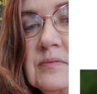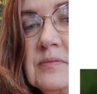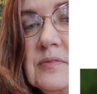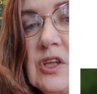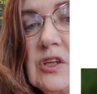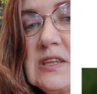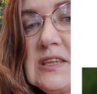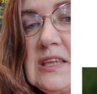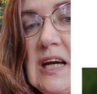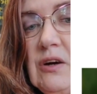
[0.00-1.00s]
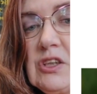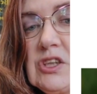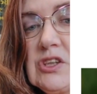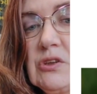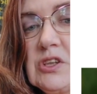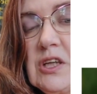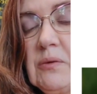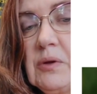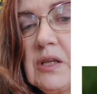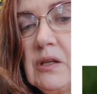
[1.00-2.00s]
You can see how it's searching
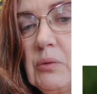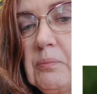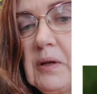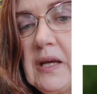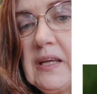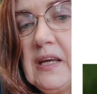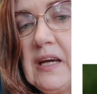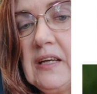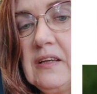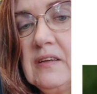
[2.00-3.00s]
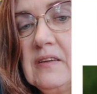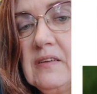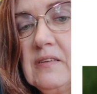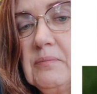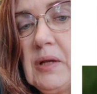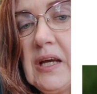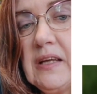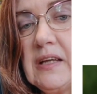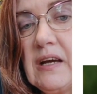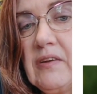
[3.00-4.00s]
with a little plant
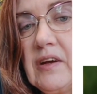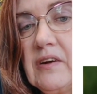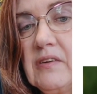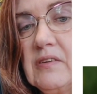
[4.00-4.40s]
down there.